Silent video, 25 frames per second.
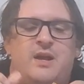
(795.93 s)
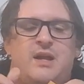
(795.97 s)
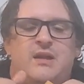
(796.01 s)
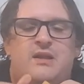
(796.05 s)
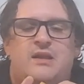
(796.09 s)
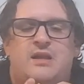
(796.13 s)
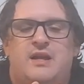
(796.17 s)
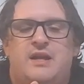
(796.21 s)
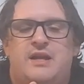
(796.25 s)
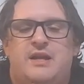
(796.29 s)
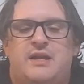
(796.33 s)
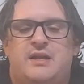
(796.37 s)

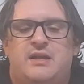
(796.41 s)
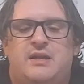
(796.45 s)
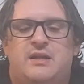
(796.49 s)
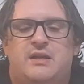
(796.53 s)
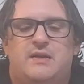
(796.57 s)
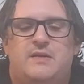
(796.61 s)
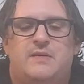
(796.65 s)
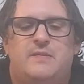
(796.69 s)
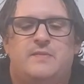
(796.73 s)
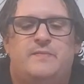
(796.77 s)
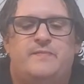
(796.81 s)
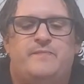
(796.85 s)
like
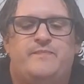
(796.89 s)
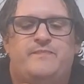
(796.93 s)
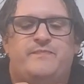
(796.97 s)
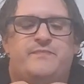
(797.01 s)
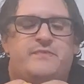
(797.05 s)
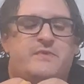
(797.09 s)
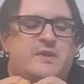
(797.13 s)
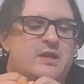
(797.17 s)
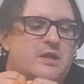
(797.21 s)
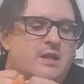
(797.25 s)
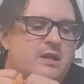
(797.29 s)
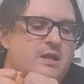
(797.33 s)

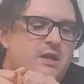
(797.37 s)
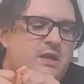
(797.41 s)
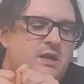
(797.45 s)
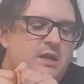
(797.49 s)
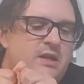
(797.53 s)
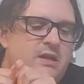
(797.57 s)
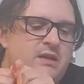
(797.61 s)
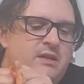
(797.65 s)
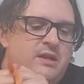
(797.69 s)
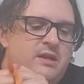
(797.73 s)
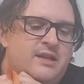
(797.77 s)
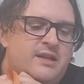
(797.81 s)

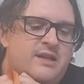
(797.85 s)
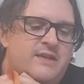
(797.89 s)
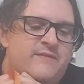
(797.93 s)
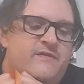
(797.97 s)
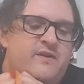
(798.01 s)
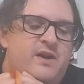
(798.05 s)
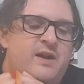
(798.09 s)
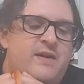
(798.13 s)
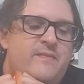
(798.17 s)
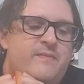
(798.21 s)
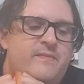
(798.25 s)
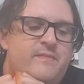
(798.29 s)
if
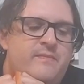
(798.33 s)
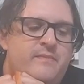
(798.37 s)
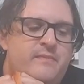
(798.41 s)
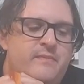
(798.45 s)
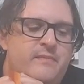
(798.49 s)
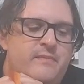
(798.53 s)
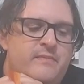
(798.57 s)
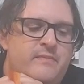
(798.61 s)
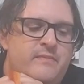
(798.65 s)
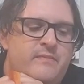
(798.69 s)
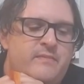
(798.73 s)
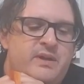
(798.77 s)
I
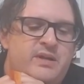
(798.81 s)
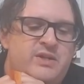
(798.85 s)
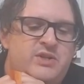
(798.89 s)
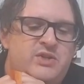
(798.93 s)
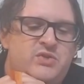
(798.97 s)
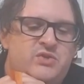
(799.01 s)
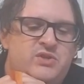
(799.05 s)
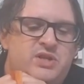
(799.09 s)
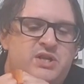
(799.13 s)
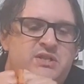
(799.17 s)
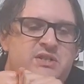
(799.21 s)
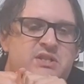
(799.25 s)
made you
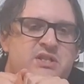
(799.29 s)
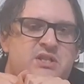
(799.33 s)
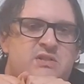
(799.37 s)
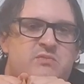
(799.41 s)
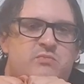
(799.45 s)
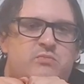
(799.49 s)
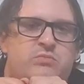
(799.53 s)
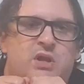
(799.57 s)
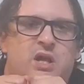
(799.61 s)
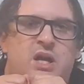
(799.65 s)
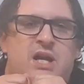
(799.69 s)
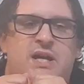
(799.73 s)
taste these
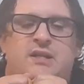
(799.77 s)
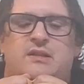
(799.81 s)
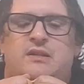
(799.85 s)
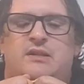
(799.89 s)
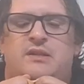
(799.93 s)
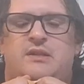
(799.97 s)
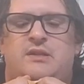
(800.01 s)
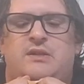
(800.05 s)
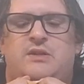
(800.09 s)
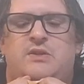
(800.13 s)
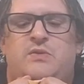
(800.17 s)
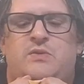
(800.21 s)

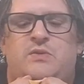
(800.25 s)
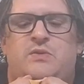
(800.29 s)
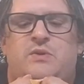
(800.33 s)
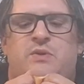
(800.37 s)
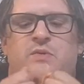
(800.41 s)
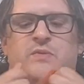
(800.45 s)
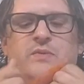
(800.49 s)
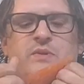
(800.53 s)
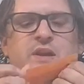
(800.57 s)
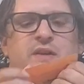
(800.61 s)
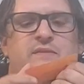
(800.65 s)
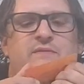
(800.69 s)
blindly, you
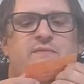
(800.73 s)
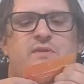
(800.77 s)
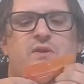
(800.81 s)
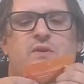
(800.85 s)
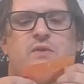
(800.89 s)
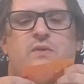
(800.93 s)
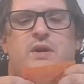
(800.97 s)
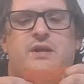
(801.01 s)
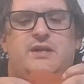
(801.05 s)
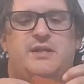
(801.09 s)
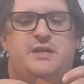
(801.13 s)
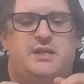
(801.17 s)
would have
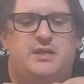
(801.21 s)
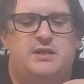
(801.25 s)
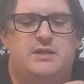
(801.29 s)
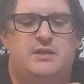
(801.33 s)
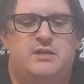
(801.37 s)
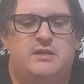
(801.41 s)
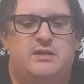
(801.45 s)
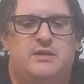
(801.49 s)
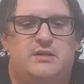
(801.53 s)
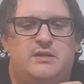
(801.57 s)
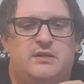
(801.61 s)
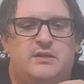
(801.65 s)
no
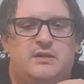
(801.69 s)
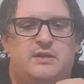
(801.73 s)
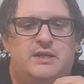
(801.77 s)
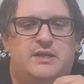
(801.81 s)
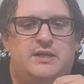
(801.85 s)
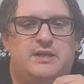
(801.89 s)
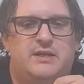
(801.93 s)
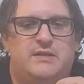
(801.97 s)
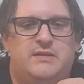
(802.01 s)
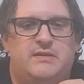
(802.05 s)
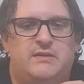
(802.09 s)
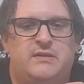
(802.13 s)
idea.
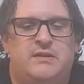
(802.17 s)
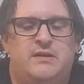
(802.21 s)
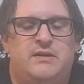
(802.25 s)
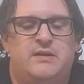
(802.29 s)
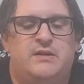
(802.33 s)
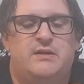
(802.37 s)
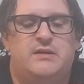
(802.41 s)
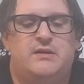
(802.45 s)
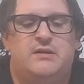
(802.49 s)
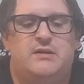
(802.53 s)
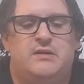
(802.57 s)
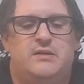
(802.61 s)
Like
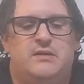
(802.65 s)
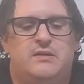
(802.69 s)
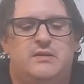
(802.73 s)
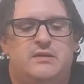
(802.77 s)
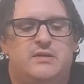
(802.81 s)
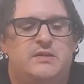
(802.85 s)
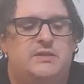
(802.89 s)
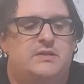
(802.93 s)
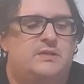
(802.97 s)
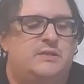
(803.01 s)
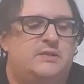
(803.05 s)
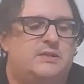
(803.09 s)

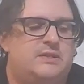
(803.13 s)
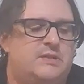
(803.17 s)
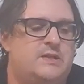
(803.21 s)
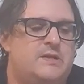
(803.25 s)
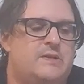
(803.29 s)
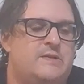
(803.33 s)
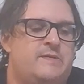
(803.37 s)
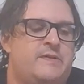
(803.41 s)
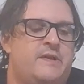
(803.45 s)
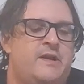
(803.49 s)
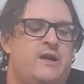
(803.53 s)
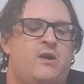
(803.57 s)

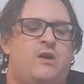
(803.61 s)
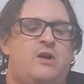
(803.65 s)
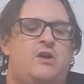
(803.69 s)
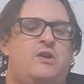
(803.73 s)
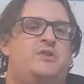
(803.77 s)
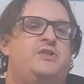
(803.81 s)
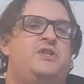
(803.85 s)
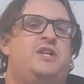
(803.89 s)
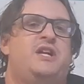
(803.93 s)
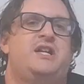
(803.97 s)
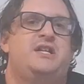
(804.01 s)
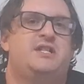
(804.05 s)
they
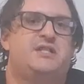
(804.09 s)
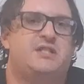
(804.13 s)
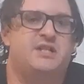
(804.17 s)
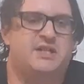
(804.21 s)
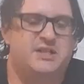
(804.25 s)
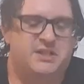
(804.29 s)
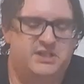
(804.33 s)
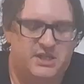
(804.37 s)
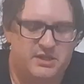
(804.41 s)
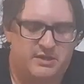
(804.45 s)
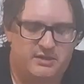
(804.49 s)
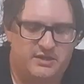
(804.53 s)
all taste
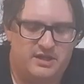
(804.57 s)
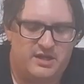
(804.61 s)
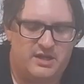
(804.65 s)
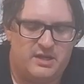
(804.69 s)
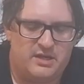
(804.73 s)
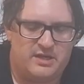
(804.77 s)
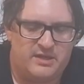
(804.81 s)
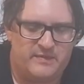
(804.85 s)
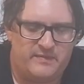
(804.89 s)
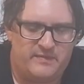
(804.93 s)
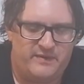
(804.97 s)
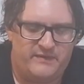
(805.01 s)
like
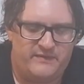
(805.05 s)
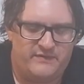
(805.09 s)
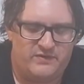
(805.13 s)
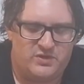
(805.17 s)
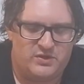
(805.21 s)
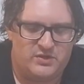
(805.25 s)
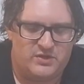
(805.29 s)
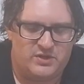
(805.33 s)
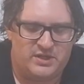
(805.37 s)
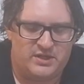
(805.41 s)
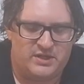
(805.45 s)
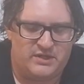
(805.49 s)
teriyaki beef
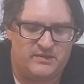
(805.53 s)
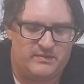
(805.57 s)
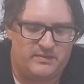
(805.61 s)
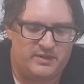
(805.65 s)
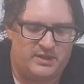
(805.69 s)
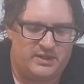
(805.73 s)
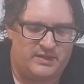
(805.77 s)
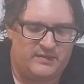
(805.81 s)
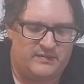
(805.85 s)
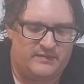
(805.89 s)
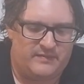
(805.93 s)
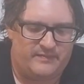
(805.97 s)
jerky to
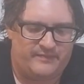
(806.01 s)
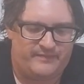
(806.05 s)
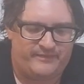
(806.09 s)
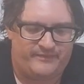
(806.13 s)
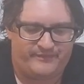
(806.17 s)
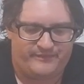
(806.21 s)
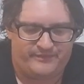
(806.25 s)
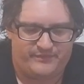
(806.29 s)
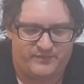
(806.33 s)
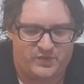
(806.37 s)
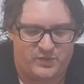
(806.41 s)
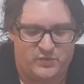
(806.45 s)
me,
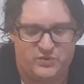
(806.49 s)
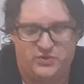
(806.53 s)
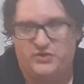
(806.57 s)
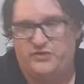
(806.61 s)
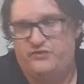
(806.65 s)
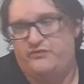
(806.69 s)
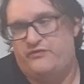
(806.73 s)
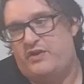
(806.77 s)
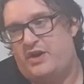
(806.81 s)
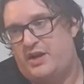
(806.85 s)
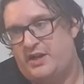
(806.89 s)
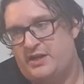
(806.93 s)
which is
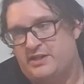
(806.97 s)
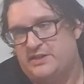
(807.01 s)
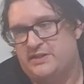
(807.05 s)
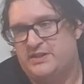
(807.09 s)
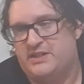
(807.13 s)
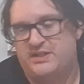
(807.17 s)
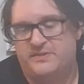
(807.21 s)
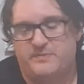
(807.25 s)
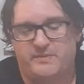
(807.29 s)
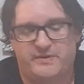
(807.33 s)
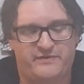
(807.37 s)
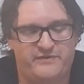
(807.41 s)
fine because
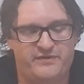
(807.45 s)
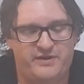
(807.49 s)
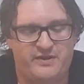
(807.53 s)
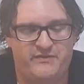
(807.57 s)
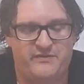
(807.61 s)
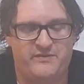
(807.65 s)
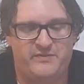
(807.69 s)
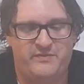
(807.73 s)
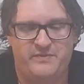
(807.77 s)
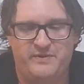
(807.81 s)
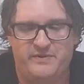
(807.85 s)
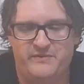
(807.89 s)
that's my
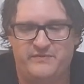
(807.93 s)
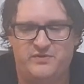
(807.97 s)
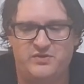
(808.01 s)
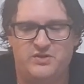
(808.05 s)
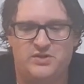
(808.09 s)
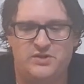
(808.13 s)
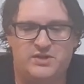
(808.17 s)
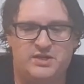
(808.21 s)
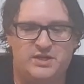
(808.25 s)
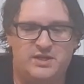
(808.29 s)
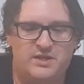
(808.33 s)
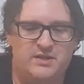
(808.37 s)
favorite beef
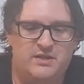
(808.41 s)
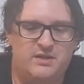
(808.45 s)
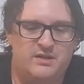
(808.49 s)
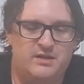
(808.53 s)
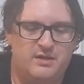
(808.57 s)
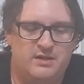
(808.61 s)
jerky.